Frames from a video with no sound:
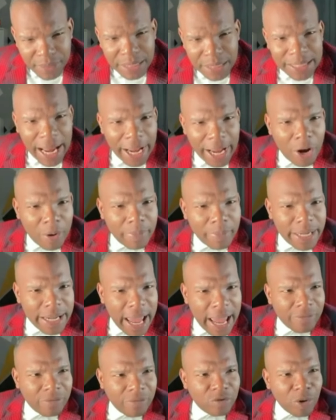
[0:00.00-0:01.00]
Like up the
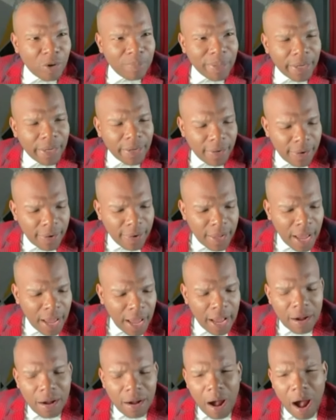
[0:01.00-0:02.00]
live, Jamaica.
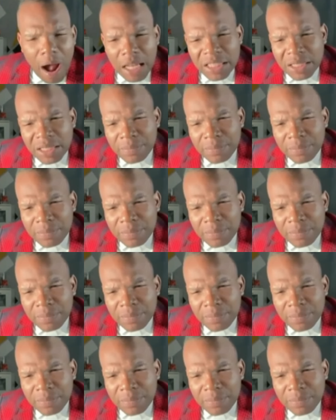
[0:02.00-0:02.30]
And call